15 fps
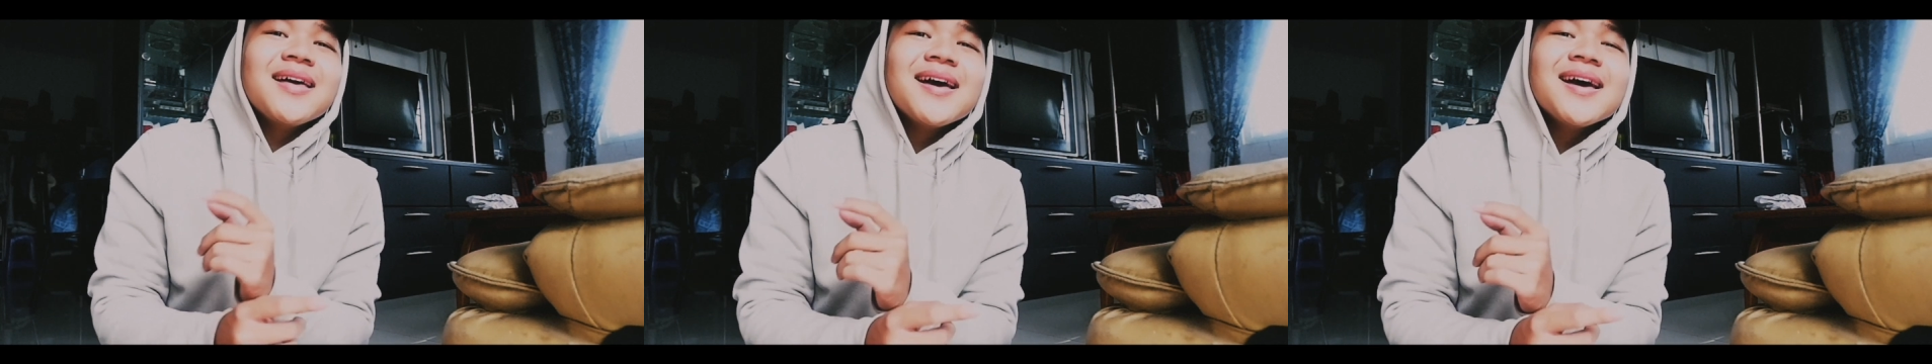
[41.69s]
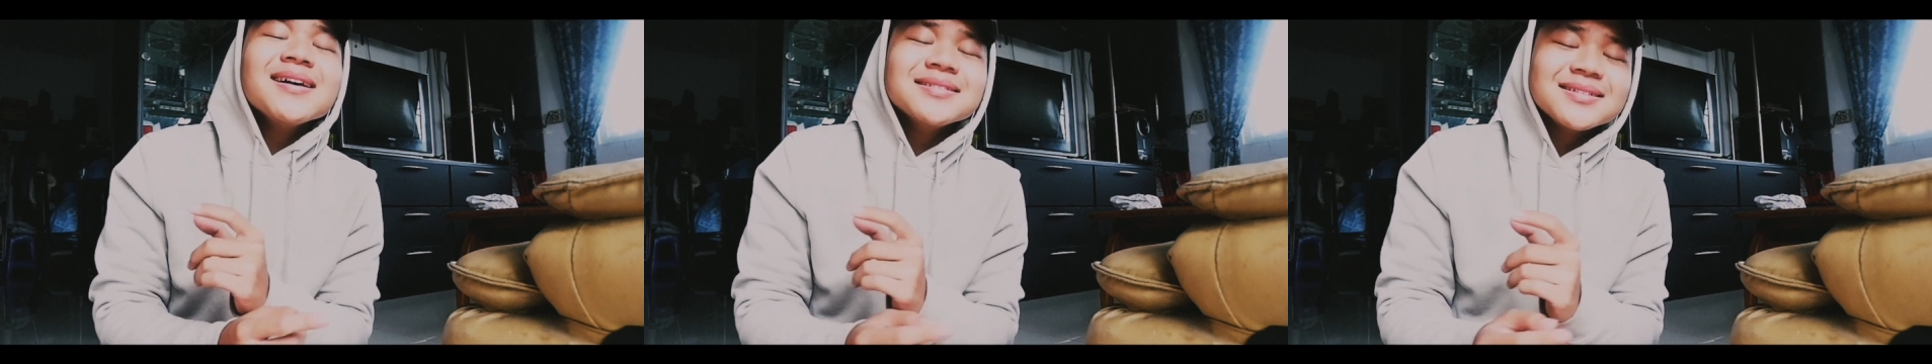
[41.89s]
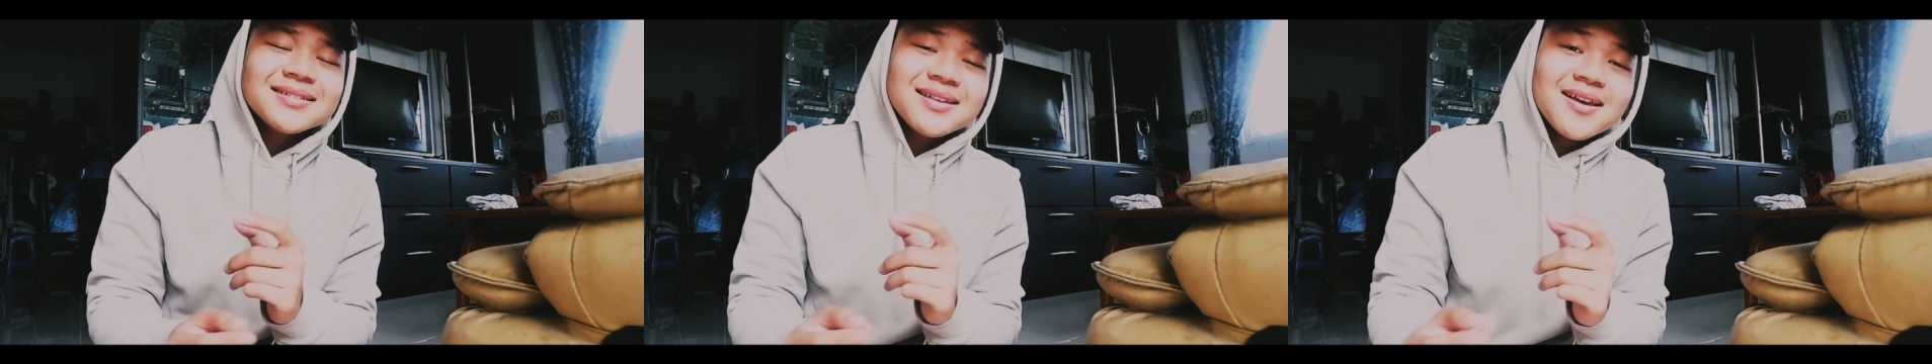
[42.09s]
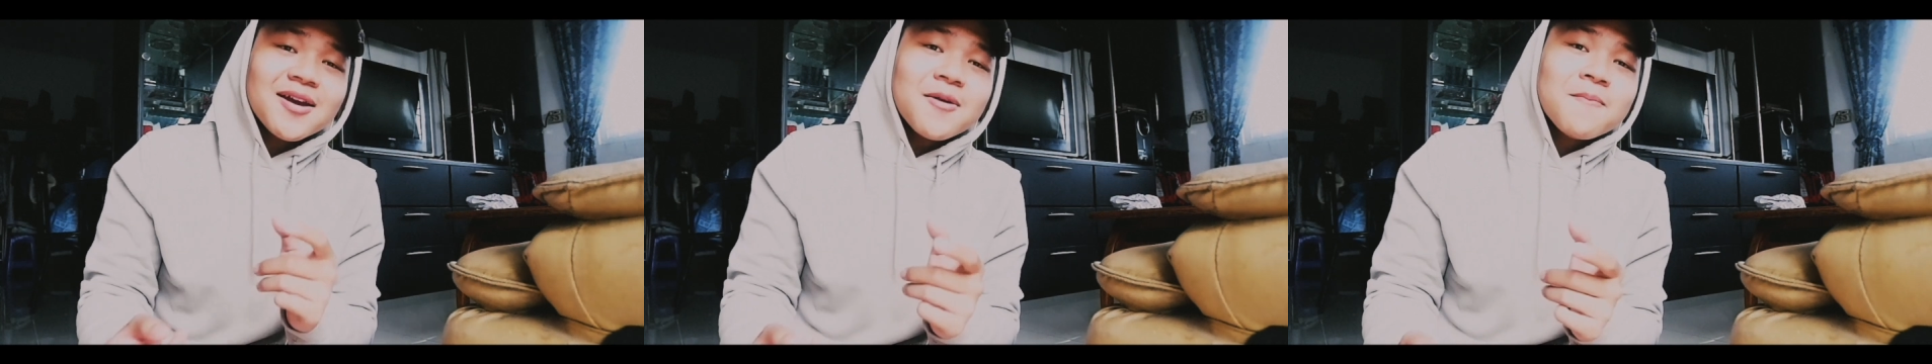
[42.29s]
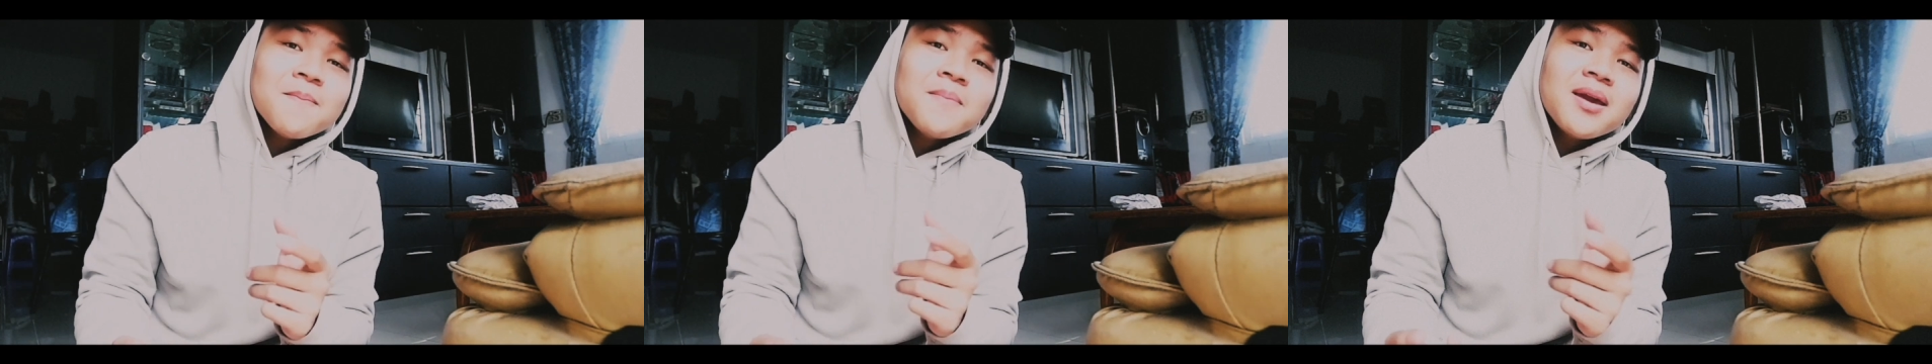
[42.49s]
her, that's
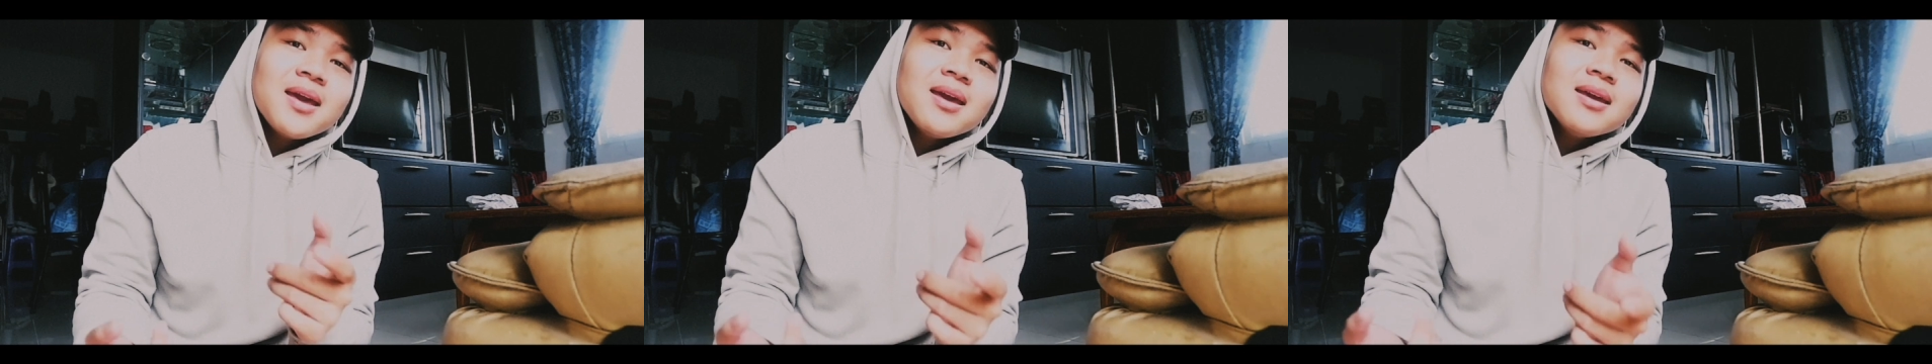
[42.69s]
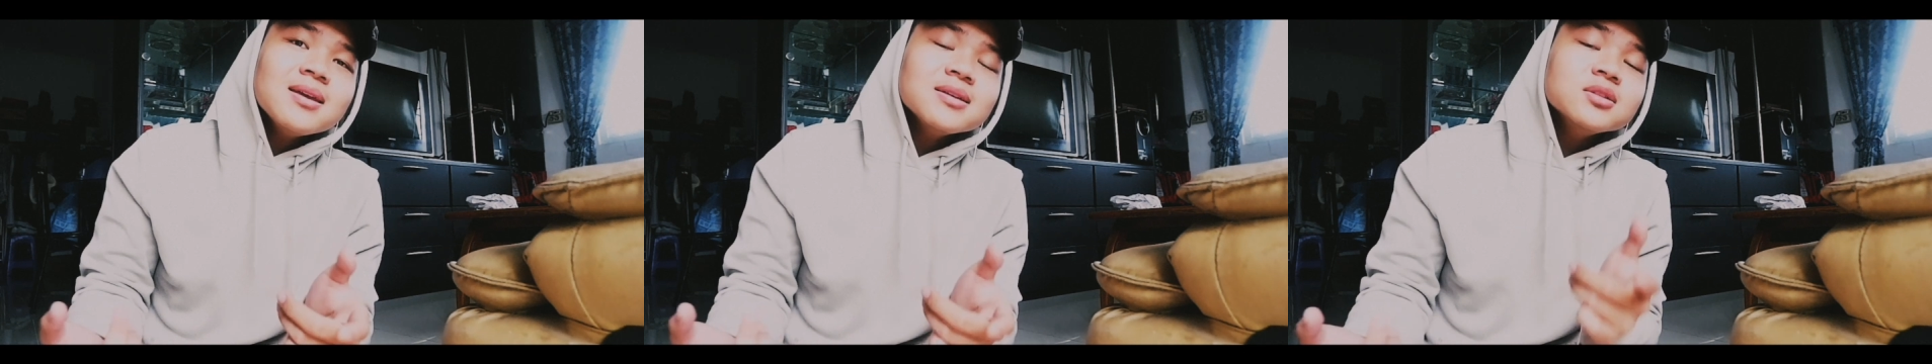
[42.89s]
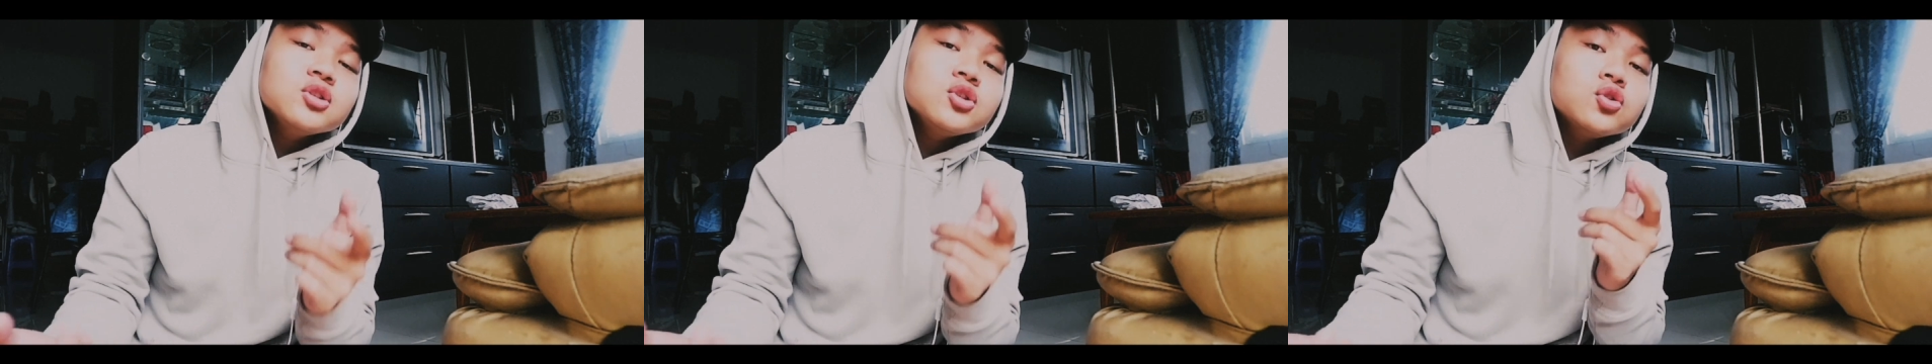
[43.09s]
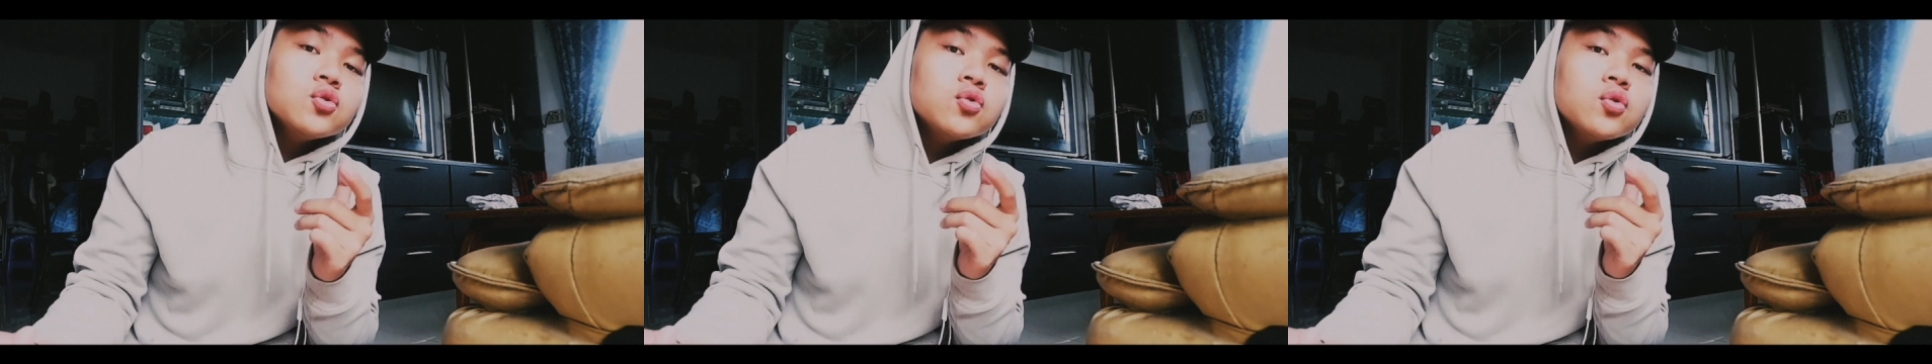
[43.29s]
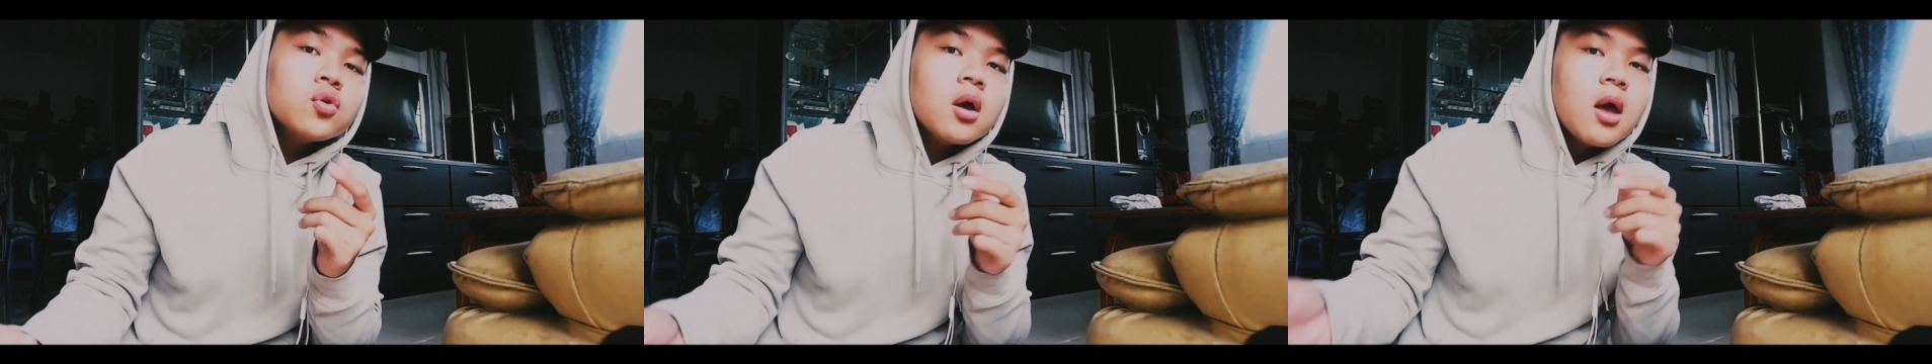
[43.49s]
her man
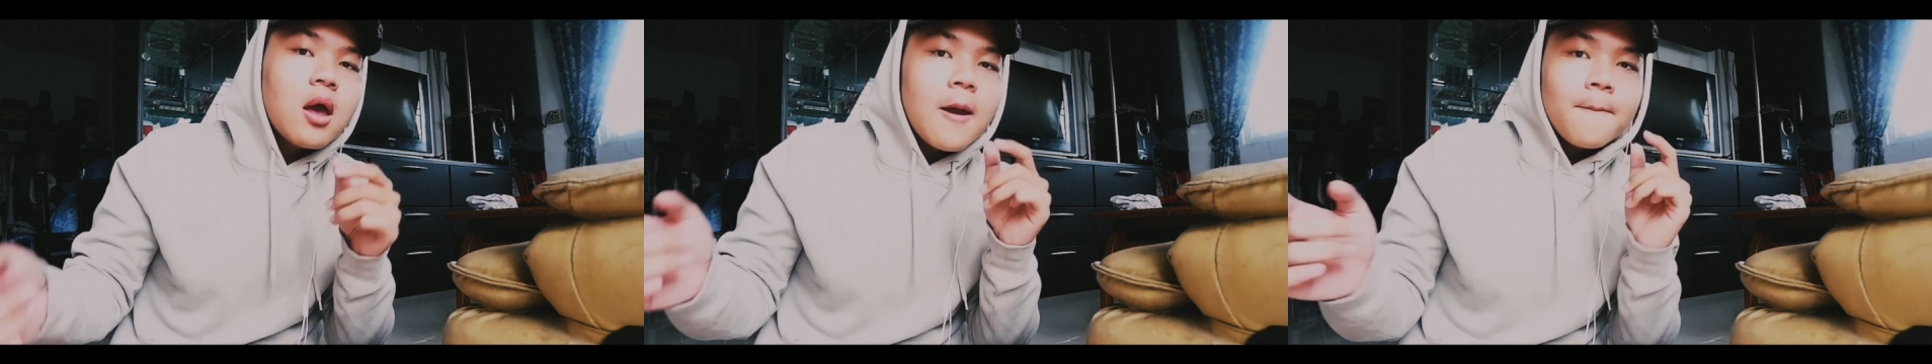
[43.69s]
too.